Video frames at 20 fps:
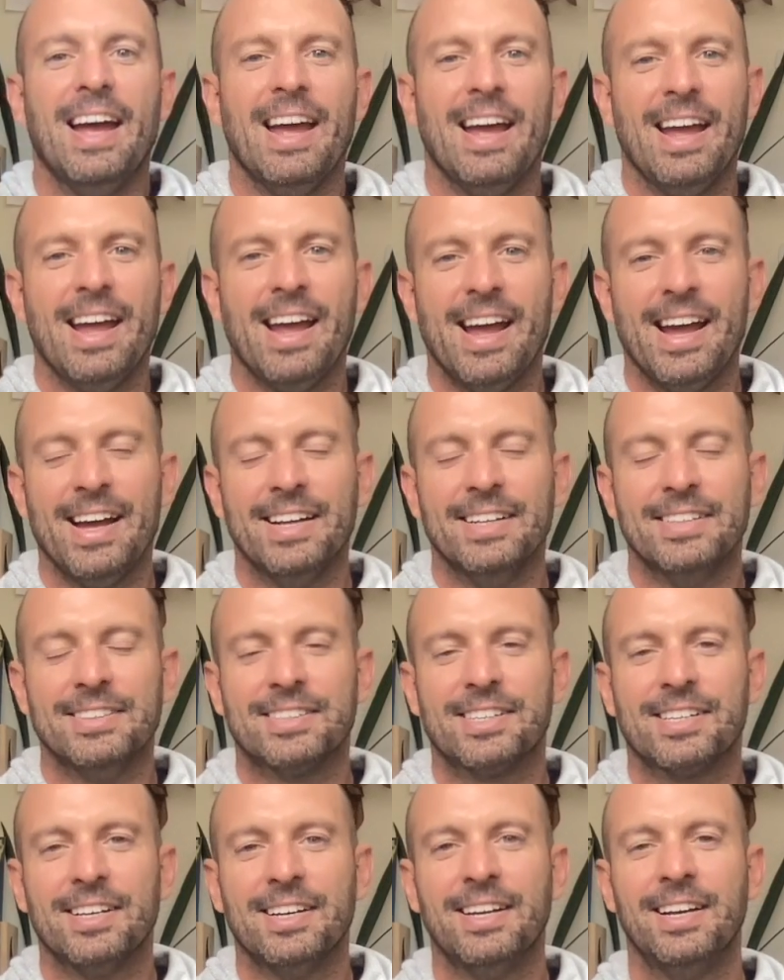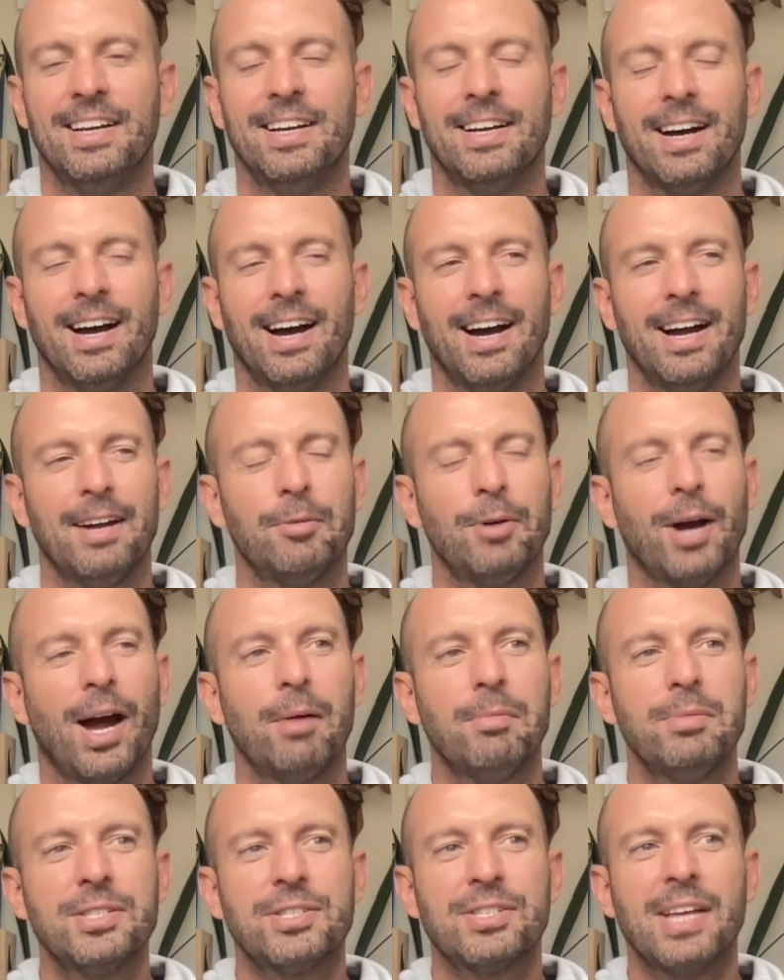And
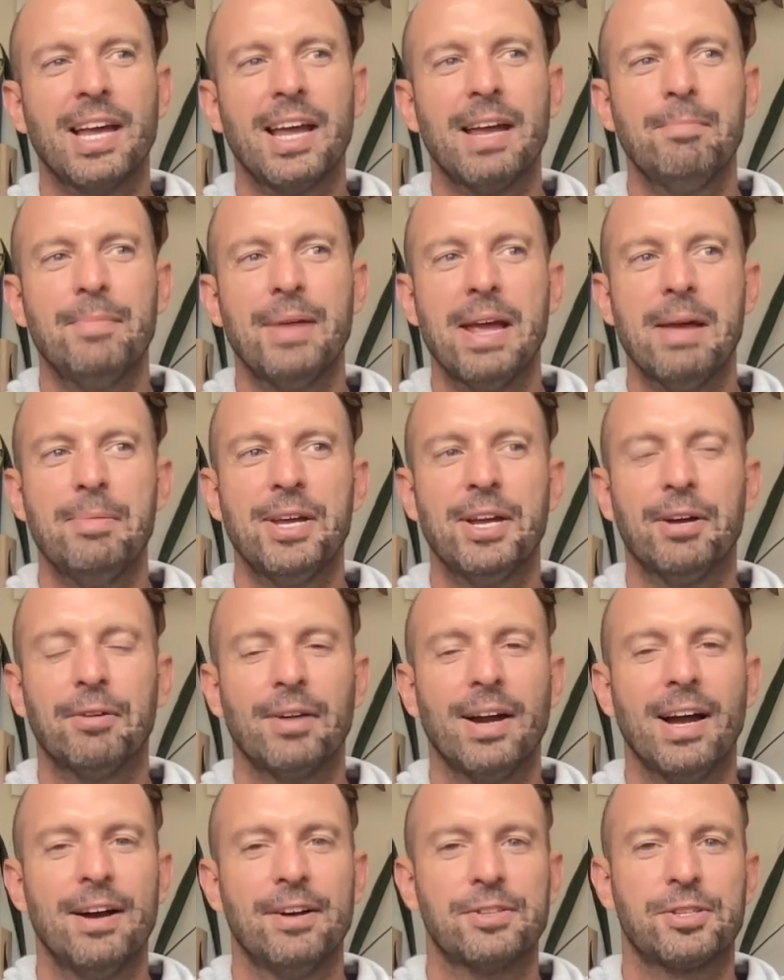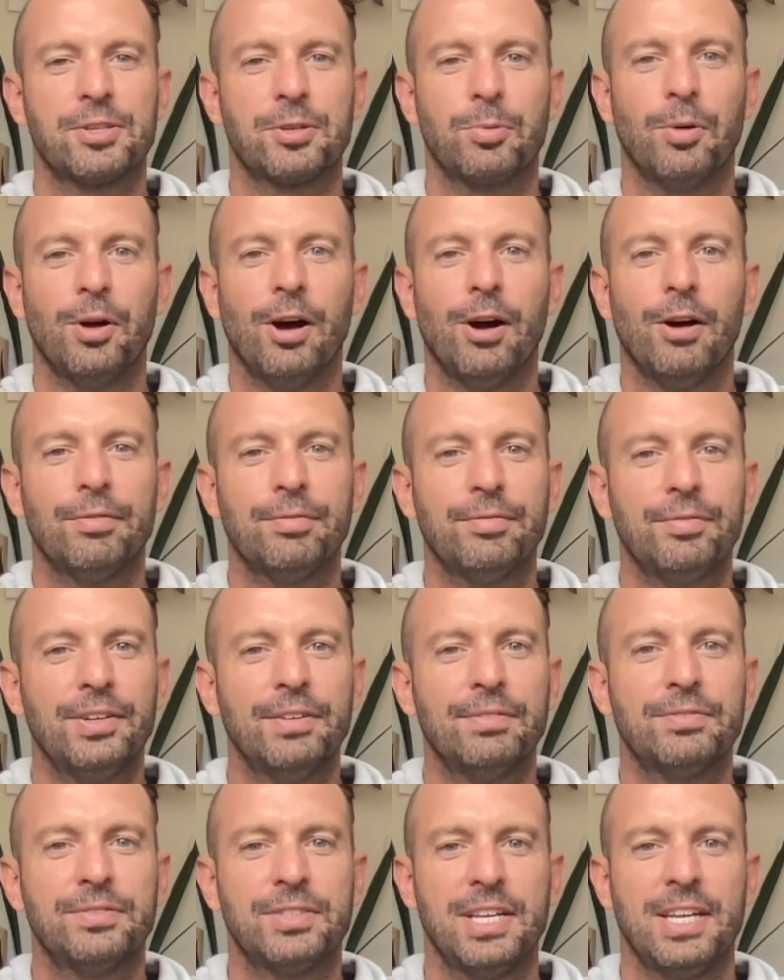I would say maybe around
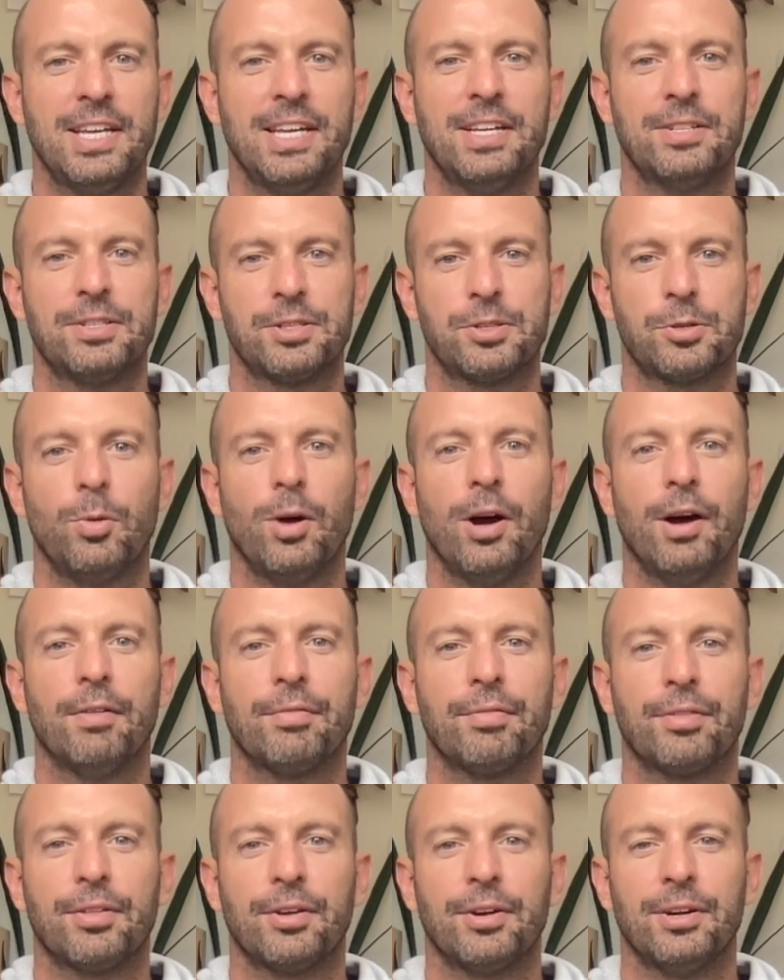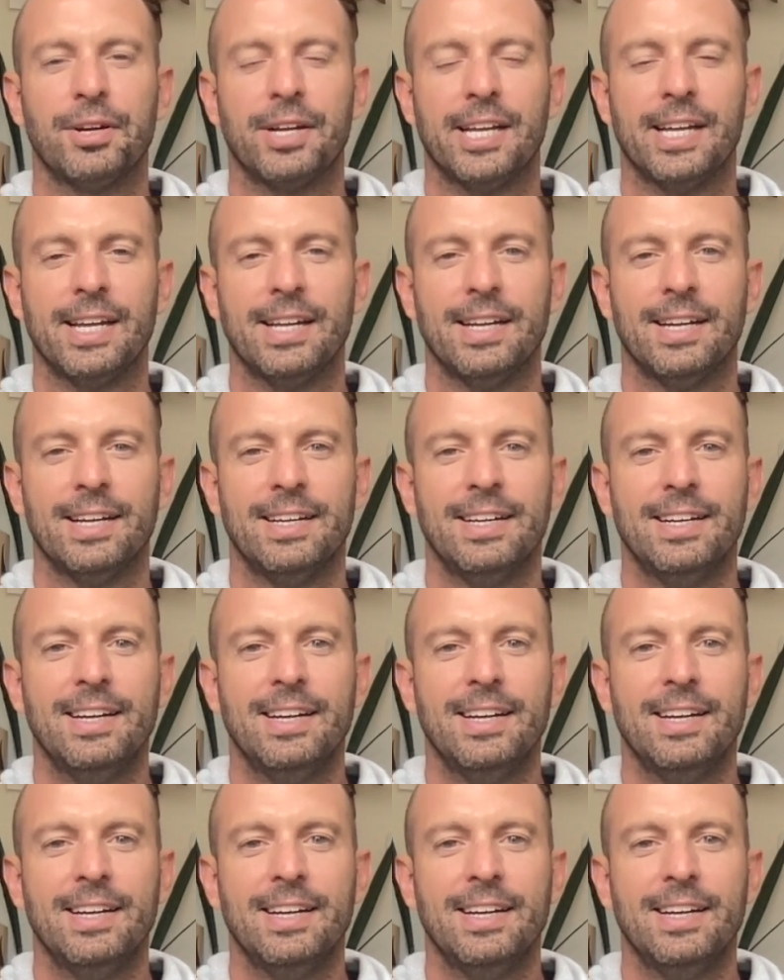12:15, 12:30,